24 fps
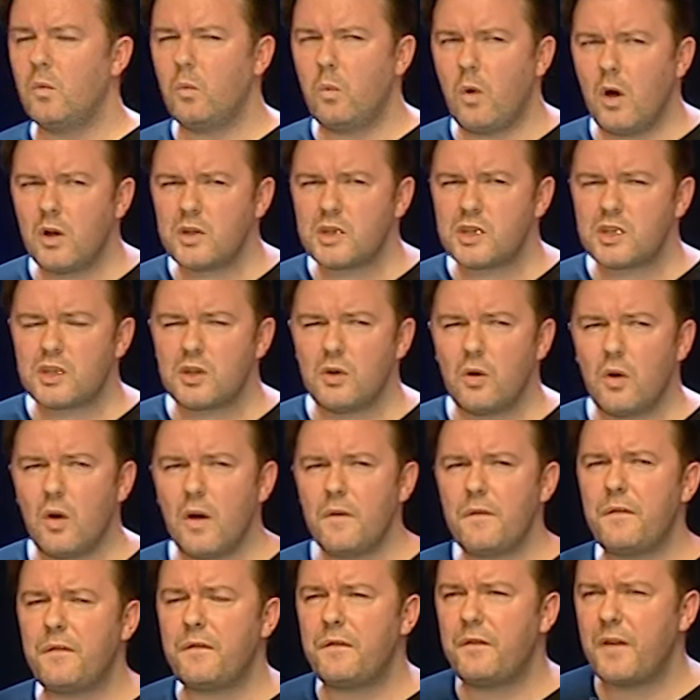What sort
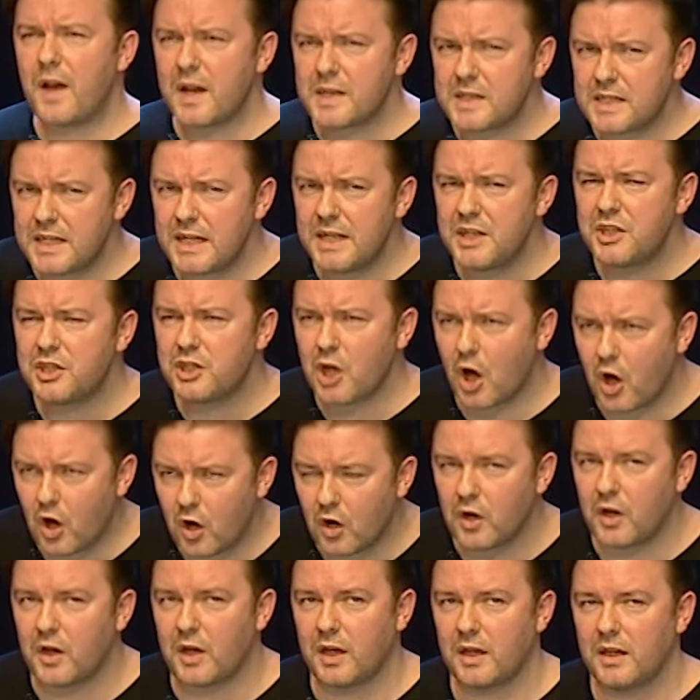of fussy
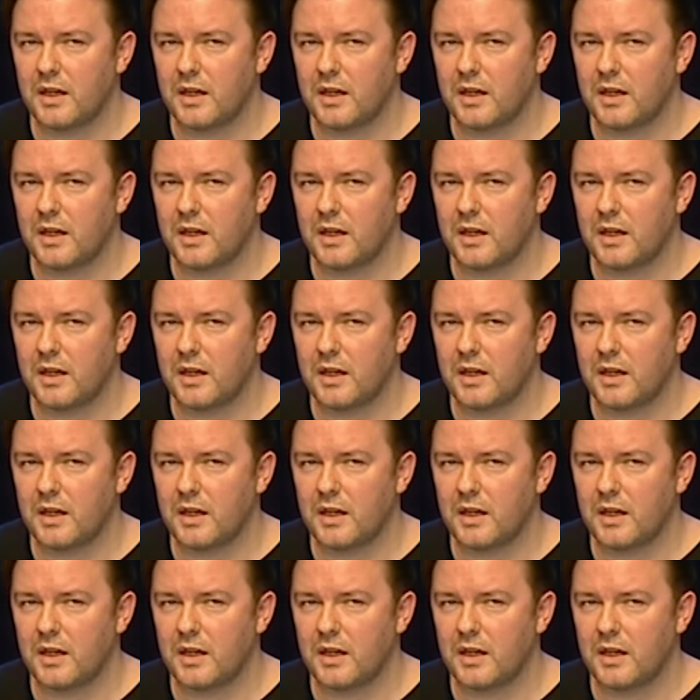dog